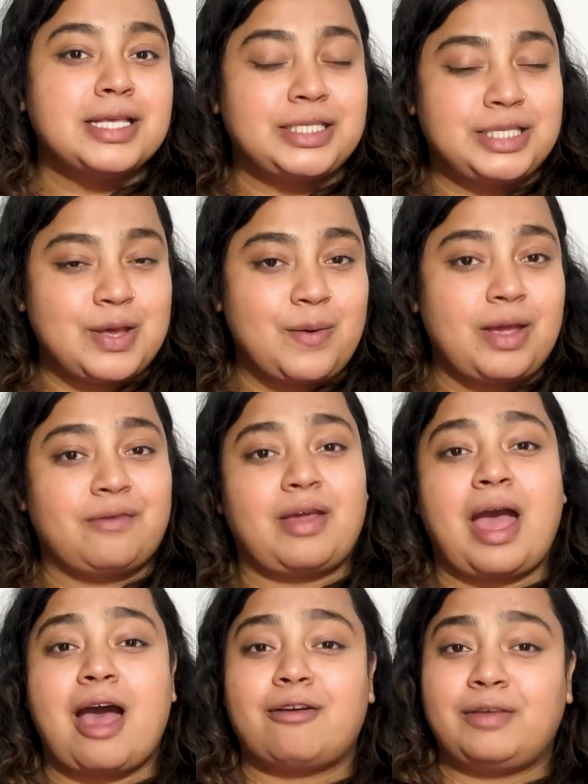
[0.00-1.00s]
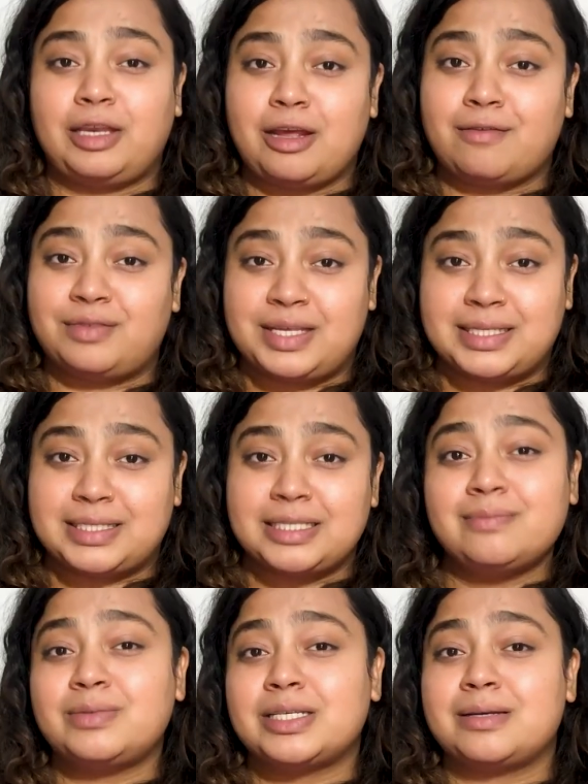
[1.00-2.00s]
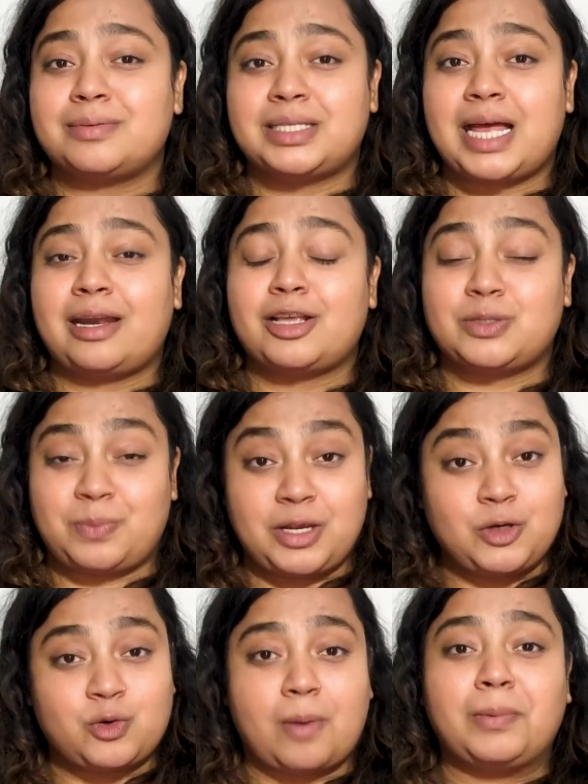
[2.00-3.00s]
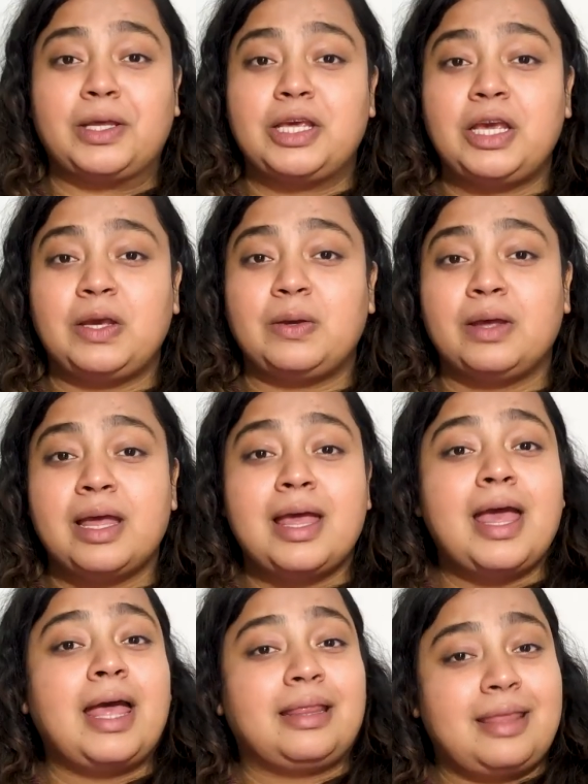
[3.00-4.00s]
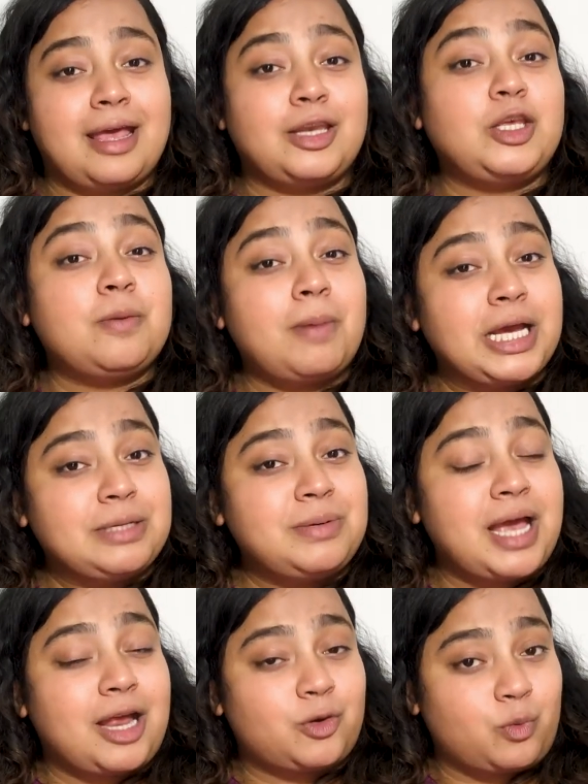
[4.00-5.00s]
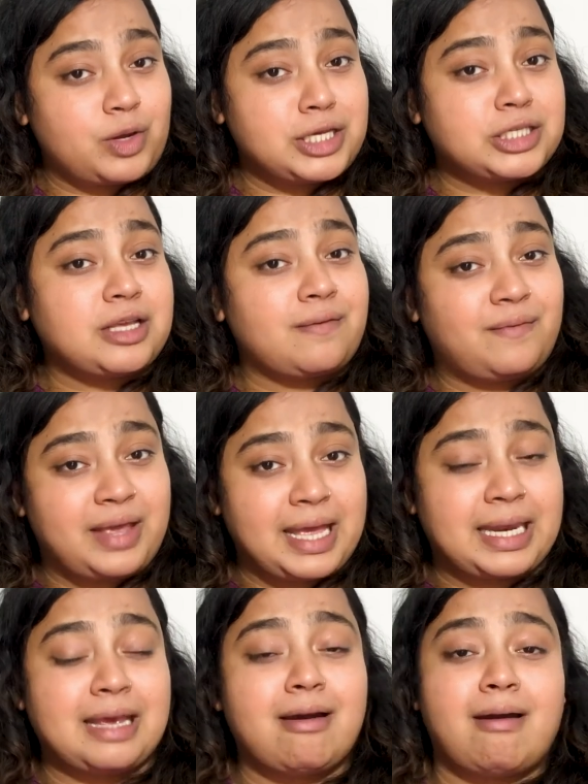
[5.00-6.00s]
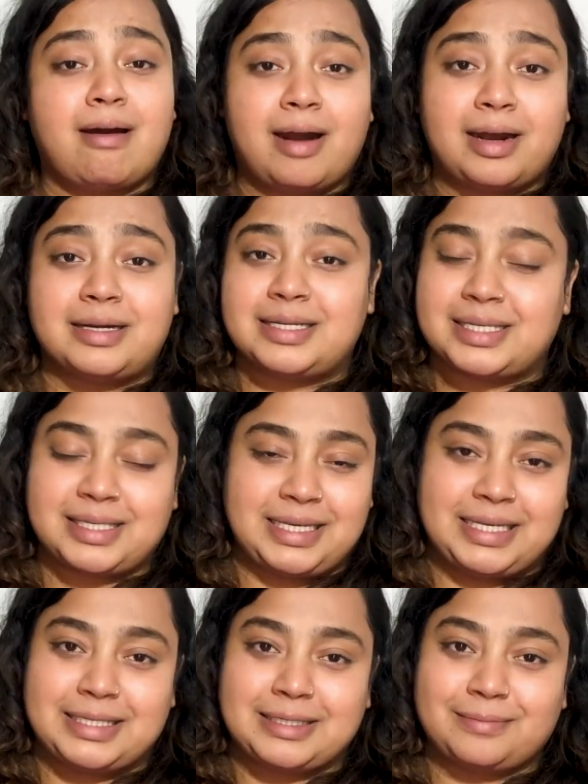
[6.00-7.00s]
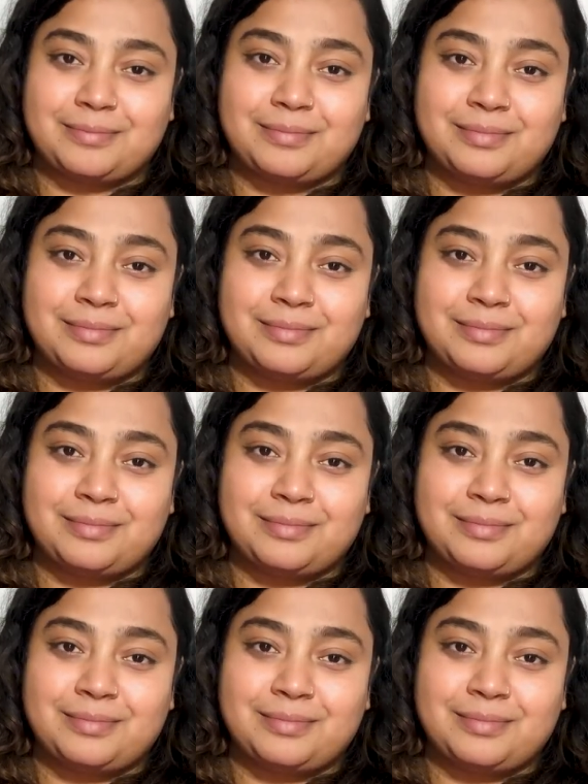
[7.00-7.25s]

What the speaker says: So if you have any of these symptoms that has been troubling you, then you might be at risk of getting a heart disease.